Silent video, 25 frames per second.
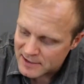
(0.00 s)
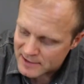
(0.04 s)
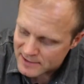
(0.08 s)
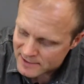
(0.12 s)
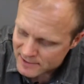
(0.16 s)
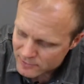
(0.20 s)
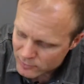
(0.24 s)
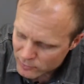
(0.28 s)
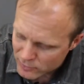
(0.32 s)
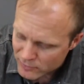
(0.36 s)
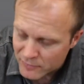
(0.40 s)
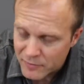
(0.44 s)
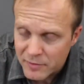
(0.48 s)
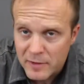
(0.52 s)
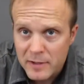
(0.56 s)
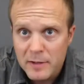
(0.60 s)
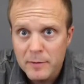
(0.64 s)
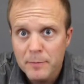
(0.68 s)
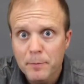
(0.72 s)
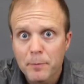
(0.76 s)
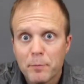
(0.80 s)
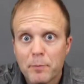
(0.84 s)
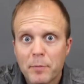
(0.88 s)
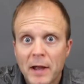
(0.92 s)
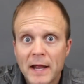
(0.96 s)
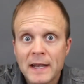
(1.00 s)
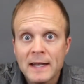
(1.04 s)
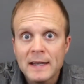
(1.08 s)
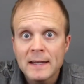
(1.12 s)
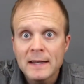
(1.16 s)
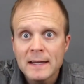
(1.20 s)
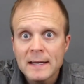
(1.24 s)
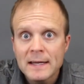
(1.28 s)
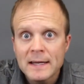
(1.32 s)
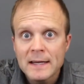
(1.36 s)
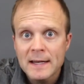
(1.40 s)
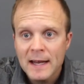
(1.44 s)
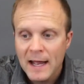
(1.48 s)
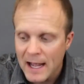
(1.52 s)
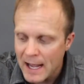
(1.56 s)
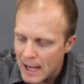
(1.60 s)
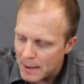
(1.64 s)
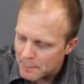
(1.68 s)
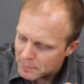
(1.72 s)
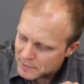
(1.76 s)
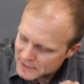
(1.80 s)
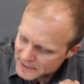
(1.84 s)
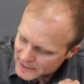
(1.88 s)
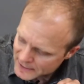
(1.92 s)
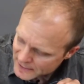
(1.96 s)
sort of the bending
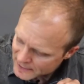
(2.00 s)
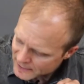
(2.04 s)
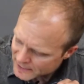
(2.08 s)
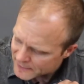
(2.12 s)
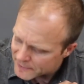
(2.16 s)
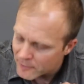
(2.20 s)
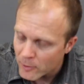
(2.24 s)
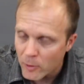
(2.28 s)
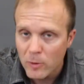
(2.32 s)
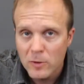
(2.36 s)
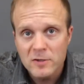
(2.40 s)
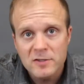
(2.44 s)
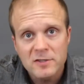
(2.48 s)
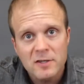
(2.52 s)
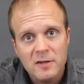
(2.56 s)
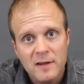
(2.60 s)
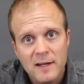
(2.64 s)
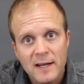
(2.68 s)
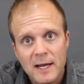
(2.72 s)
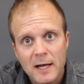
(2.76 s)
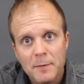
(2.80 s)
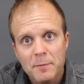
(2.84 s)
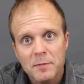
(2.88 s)
happening in the hose clamp.